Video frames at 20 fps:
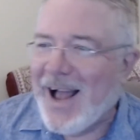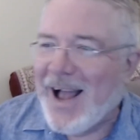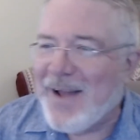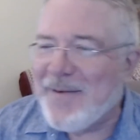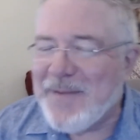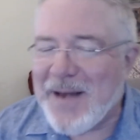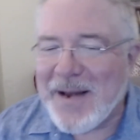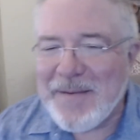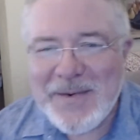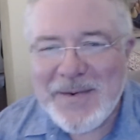
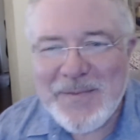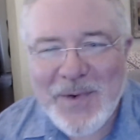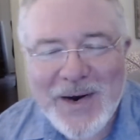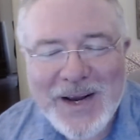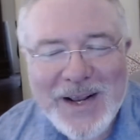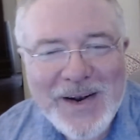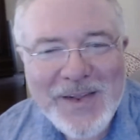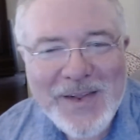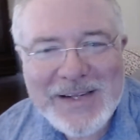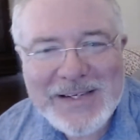I've been
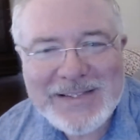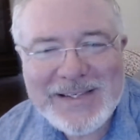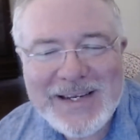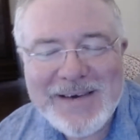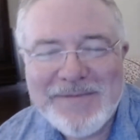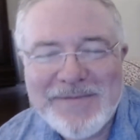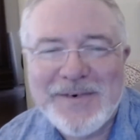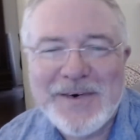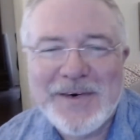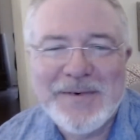working on this
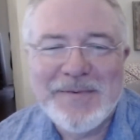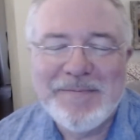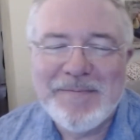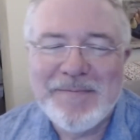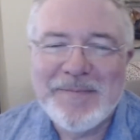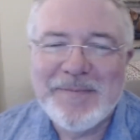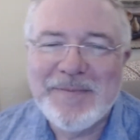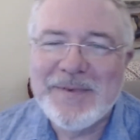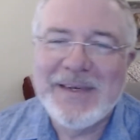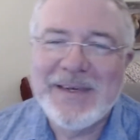stuff for
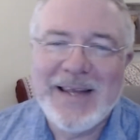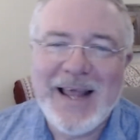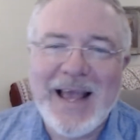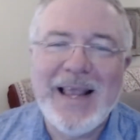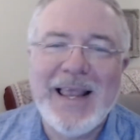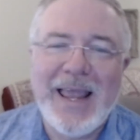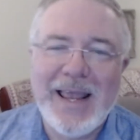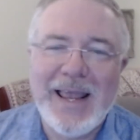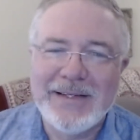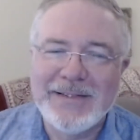
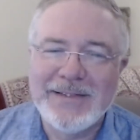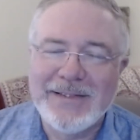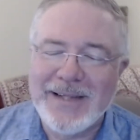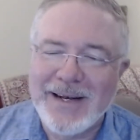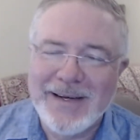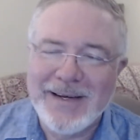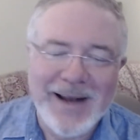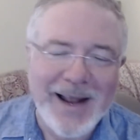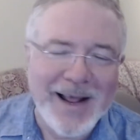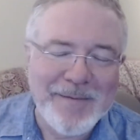decades,
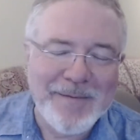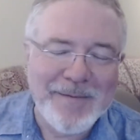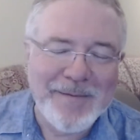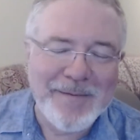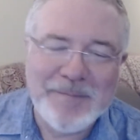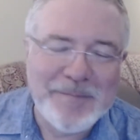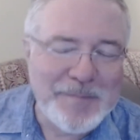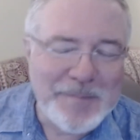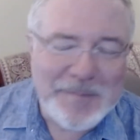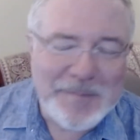and I'm